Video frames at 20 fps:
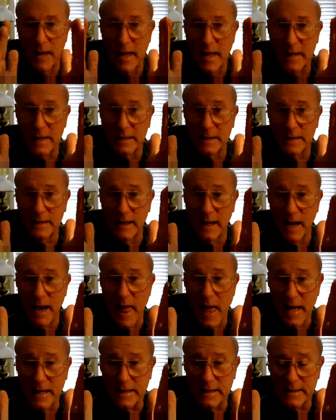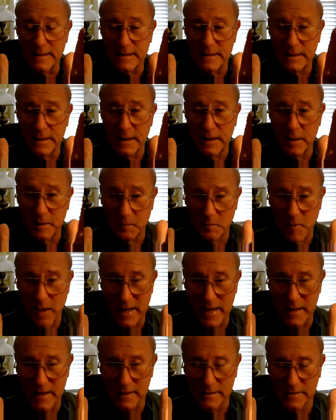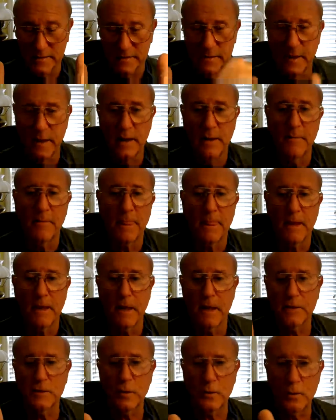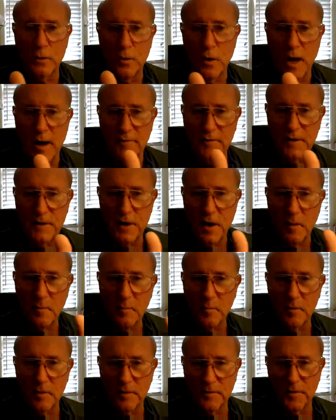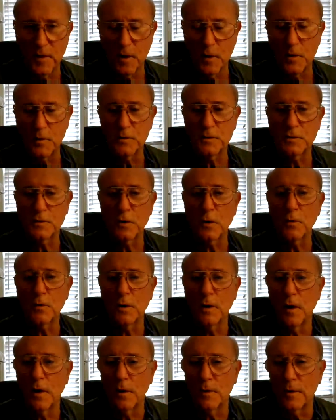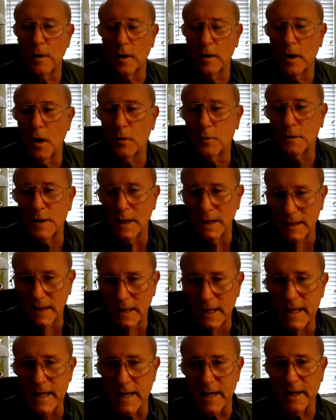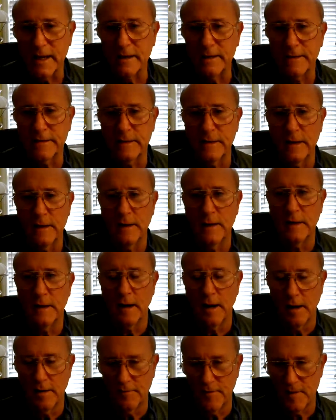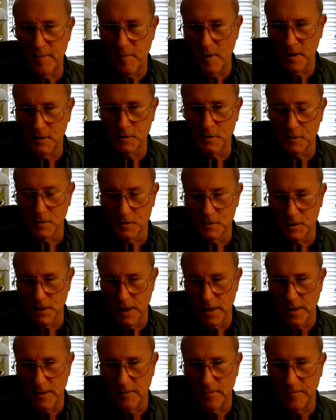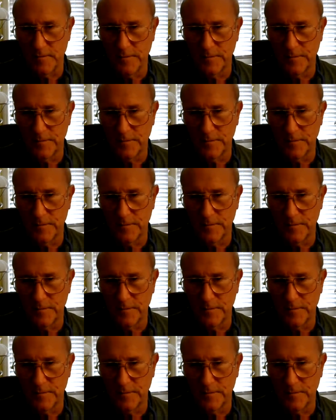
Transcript: and light bands. And so you have a number of those along the length of a muscle cell.